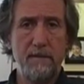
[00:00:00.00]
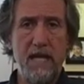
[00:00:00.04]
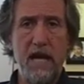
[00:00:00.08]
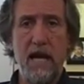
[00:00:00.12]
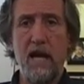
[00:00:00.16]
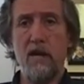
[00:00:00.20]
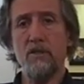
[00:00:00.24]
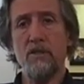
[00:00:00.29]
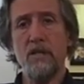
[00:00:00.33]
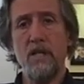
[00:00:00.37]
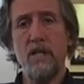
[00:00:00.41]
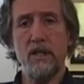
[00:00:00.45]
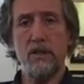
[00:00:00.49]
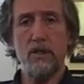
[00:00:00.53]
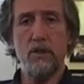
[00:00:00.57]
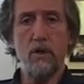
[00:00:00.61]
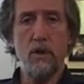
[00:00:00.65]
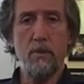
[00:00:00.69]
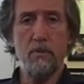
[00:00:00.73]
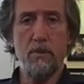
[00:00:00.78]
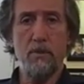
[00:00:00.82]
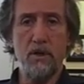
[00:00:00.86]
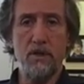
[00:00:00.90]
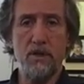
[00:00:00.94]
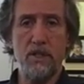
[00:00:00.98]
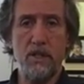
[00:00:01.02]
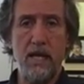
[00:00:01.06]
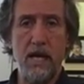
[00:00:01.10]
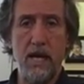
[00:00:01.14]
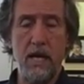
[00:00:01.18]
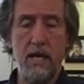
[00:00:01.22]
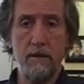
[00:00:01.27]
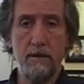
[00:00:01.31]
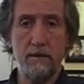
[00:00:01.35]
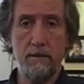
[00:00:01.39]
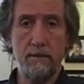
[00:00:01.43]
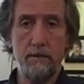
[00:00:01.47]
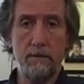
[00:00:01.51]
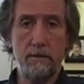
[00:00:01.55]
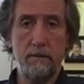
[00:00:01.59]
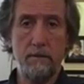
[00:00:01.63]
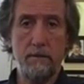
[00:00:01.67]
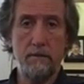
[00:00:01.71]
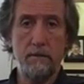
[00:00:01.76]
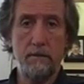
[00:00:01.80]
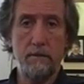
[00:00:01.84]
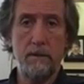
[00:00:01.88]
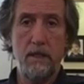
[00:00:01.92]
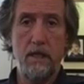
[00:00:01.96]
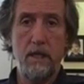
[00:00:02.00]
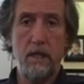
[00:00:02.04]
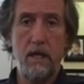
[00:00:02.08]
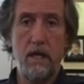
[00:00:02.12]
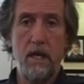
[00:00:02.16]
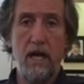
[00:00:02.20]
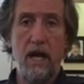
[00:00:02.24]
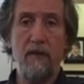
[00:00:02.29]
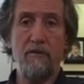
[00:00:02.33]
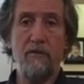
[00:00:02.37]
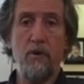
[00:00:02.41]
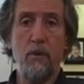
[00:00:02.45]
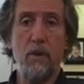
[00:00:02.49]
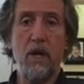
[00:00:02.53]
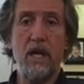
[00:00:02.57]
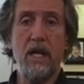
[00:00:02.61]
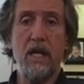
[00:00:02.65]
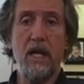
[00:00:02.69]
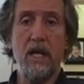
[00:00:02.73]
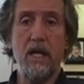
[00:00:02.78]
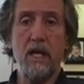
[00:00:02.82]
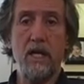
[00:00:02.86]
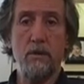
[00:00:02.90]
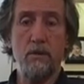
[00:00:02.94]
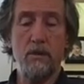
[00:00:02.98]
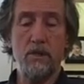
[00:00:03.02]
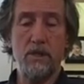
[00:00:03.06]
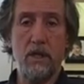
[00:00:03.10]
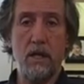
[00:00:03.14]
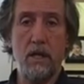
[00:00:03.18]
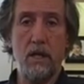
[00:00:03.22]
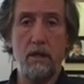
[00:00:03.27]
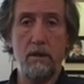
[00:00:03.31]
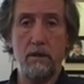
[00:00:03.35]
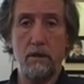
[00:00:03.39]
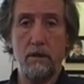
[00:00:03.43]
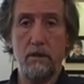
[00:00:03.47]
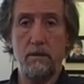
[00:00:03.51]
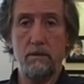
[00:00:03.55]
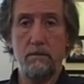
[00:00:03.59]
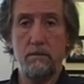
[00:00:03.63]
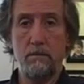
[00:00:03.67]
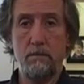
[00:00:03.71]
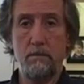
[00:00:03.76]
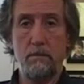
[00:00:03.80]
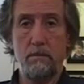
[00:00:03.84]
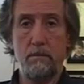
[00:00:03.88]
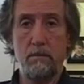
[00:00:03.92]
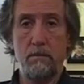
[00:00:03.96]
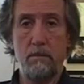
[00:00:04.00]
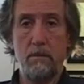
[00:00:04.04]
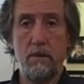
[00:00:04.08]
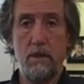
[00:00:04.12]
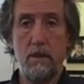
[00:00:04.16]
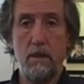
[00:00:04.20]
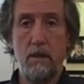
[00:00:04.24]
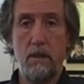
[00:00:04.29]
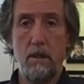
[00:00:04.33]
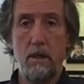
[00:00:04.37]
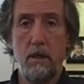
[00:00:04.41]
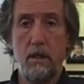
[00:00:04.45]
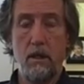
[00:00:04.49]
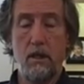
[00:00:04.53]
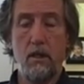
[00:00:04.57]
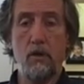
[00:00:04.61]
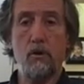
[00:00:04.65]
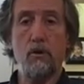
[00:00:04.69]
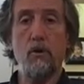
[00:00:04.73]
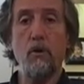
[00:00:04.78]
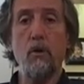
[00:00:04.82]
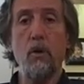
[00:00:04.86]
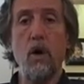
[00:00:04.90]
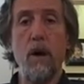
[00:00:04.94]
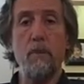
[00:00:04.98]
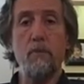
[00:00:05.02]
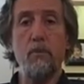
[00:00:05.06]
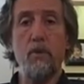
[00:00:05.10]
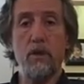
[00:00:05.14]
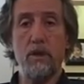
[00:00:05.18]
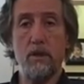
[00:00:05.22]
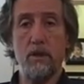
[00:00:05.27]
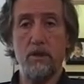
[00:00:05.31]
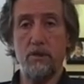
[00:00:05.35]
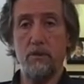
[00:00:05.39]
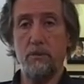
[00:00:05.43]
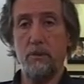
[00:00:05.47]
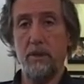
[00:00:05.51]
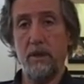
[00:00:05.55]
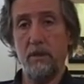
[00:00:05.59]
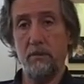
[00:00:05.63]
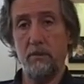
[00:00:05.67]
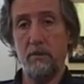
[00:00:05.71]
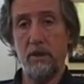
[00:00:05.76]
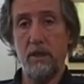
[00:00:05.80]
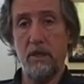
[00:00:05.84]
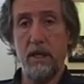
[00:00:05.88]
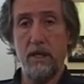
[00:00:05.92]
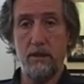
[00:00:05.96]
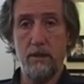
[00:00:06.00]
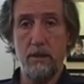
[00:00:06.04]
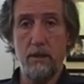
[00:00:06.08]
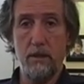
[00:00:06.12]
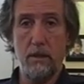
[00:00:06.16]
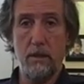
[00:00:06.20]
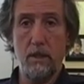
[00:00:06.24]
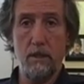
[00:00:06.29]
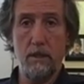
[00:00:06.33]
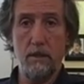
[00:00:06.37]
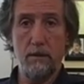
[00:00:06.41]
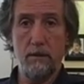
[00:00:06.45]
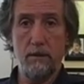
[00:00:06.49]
House next door burns down. Everybody in it was killed. You grew up with those people next door.